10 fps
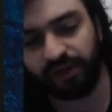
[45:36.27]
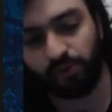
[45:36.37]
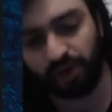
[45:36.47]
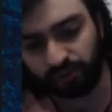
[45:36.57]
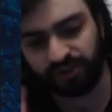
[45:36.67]

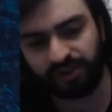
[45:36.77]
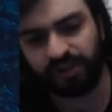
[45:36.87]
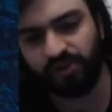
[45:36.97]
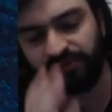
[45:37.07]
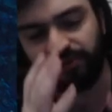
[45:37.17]
White will try
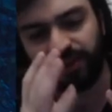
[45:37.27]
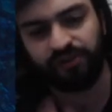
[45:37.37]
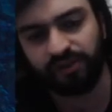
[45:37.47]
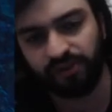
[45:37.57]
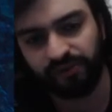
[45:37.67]
to
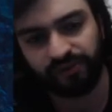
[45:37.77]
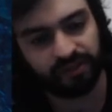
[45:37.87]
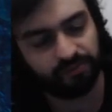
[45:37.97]
defend,